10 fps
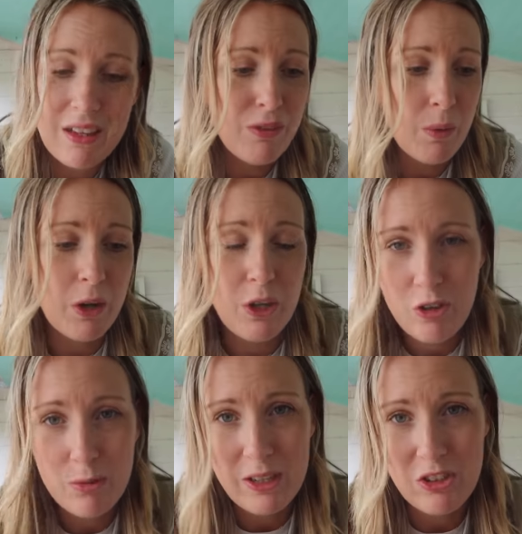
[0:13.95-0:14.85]
If you are
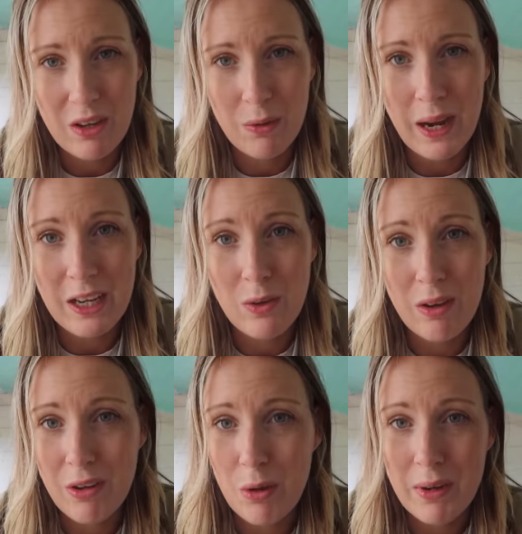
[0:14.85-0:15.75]
new to my channel and you
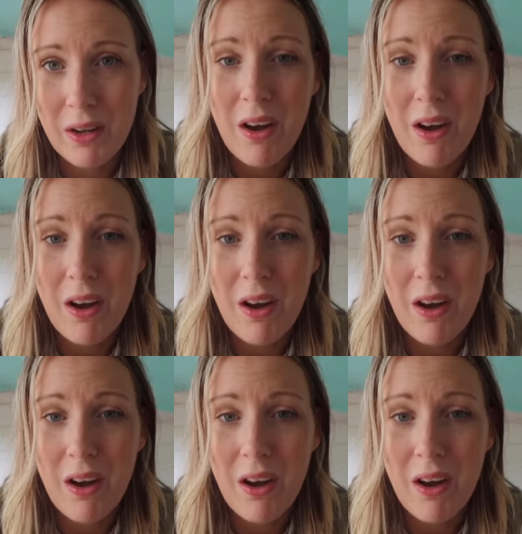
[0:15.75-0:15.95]
love allotment